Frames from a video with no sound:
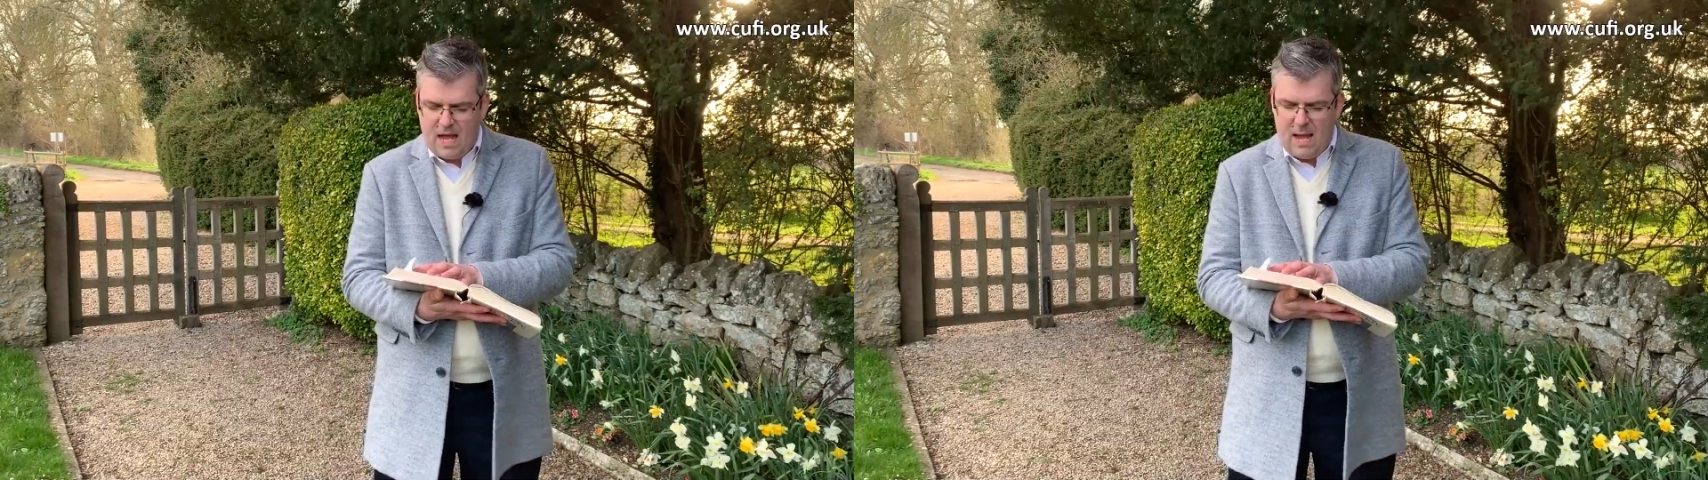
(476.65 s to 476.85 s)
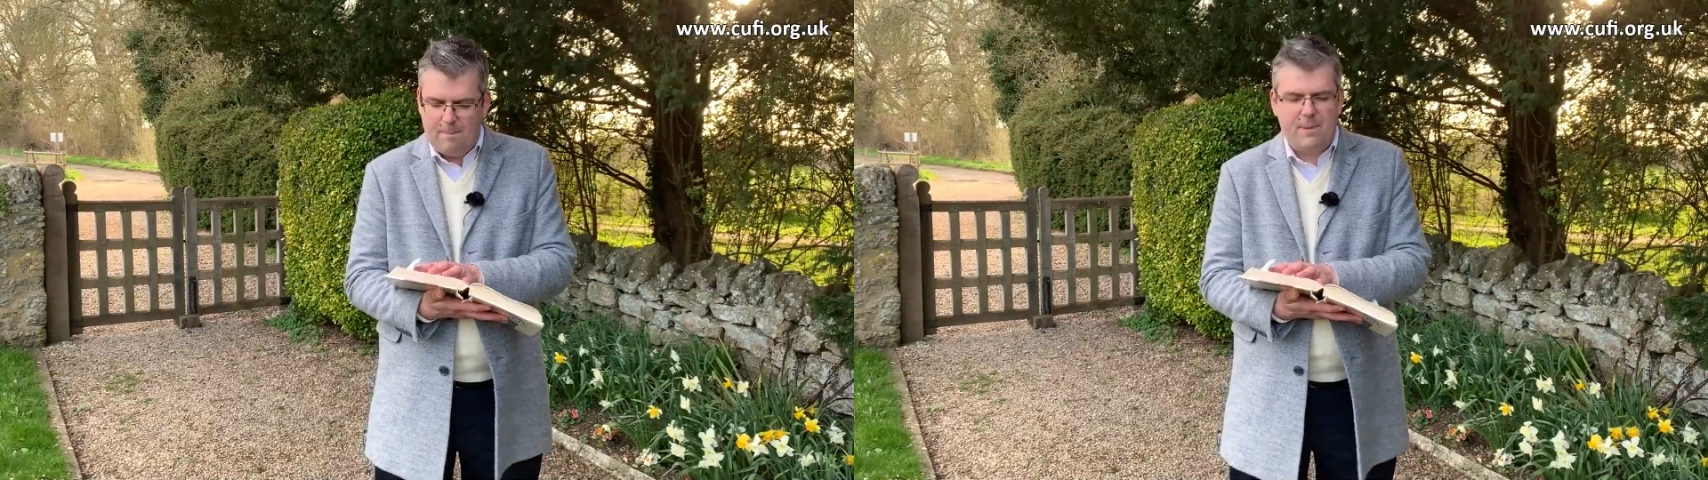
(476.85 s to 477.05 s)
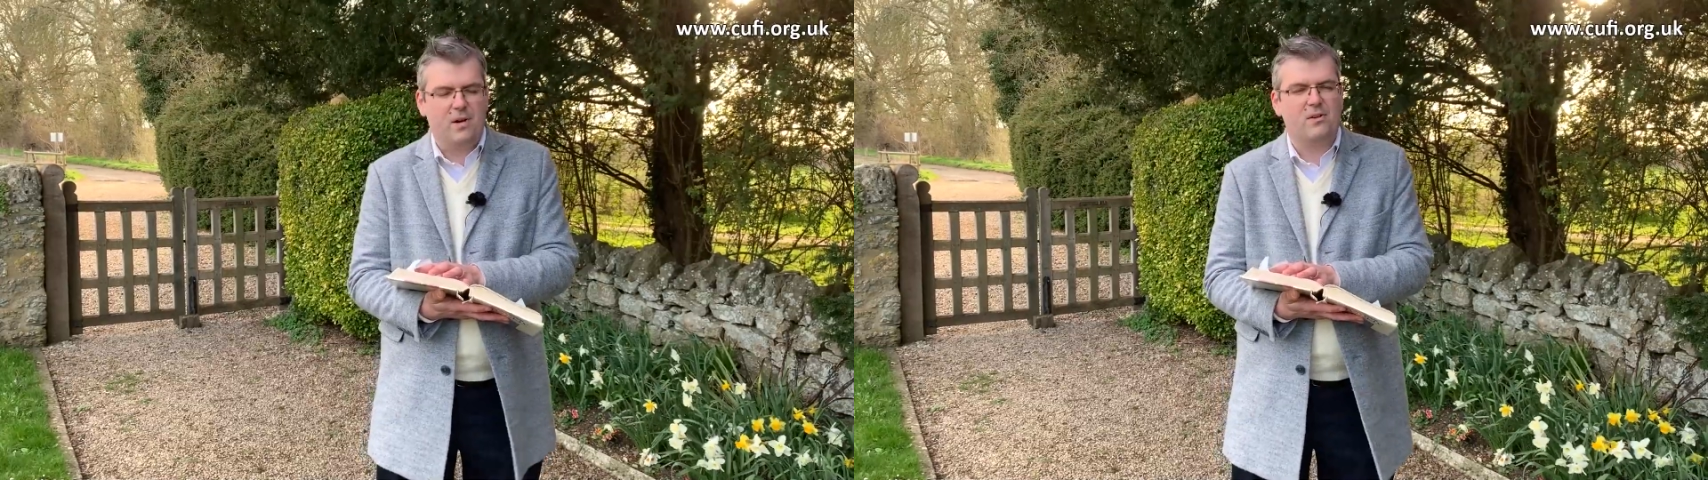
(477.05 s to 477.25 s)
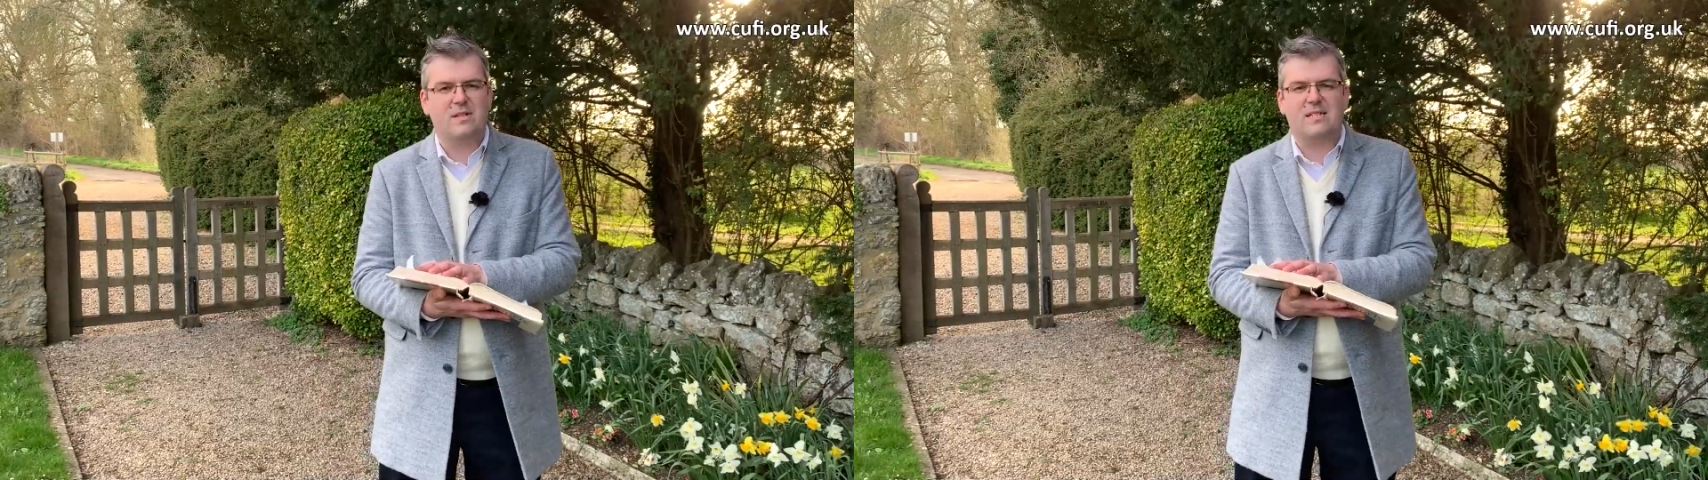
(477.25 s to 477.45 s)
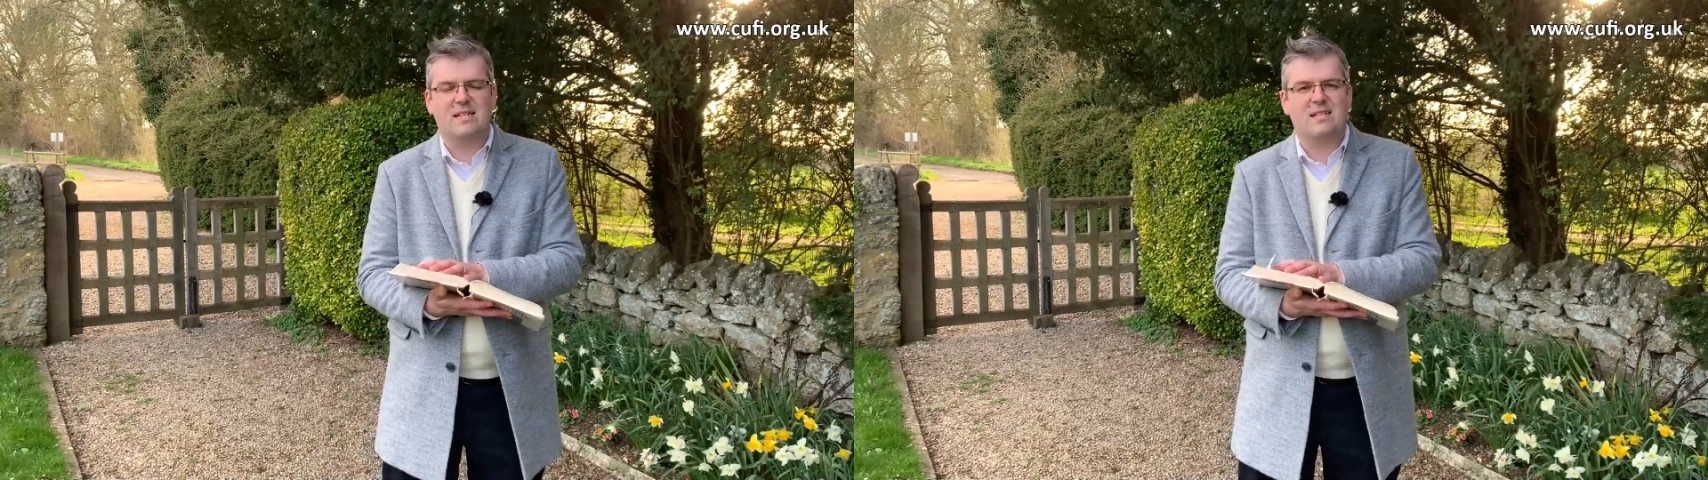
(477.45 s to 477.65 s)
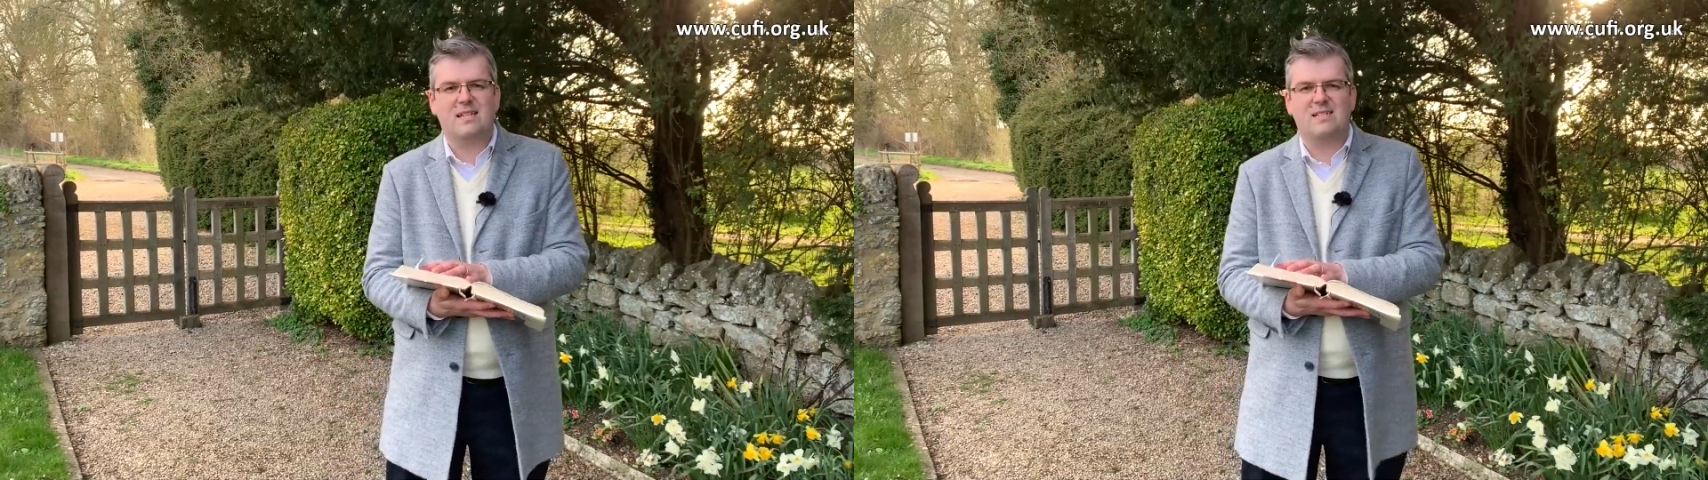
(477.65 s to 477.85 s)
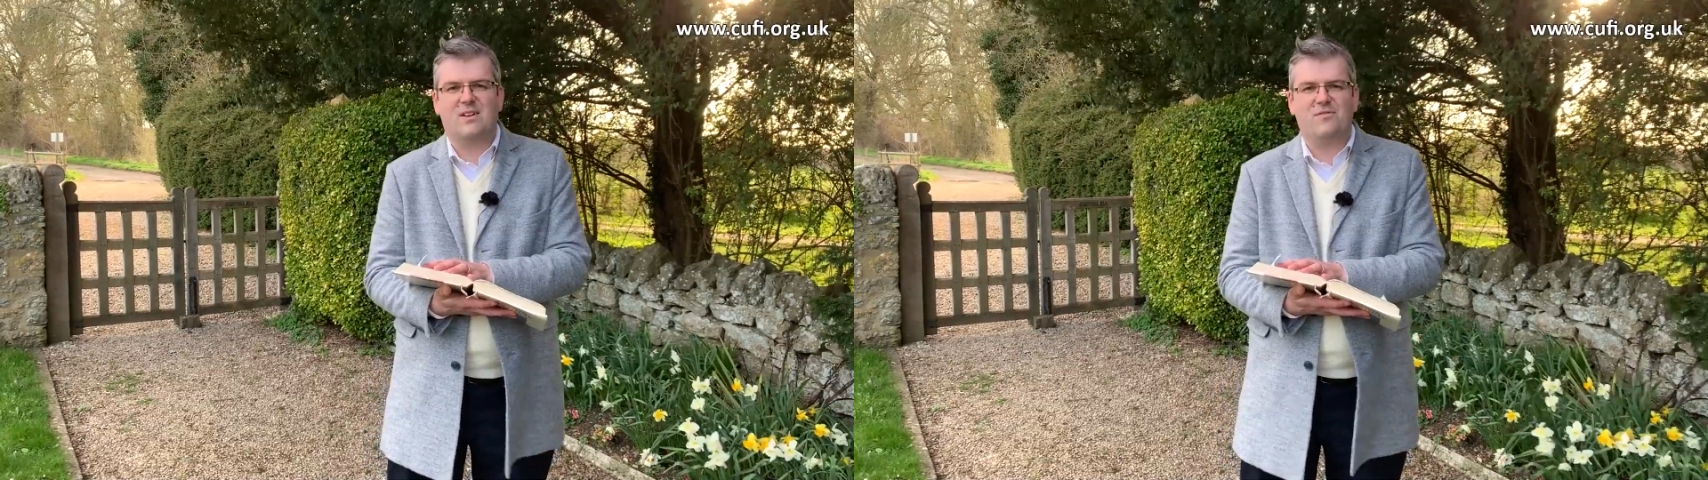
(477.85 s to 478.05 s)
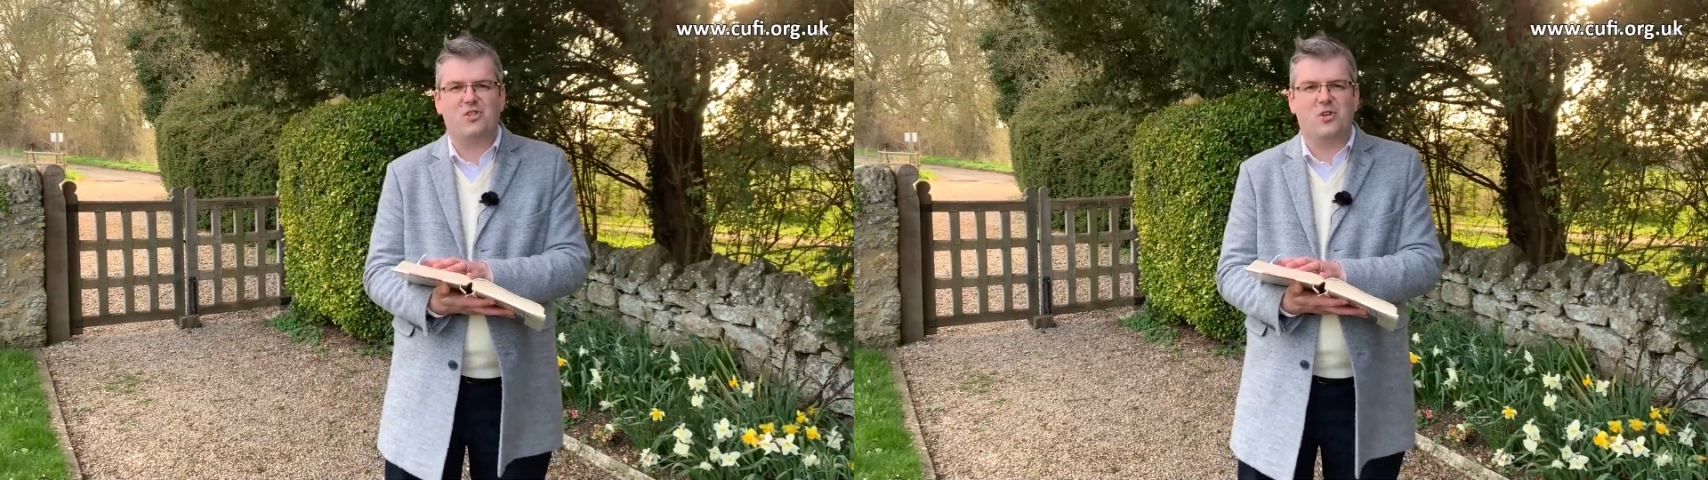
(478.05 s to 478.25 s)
and build the cities of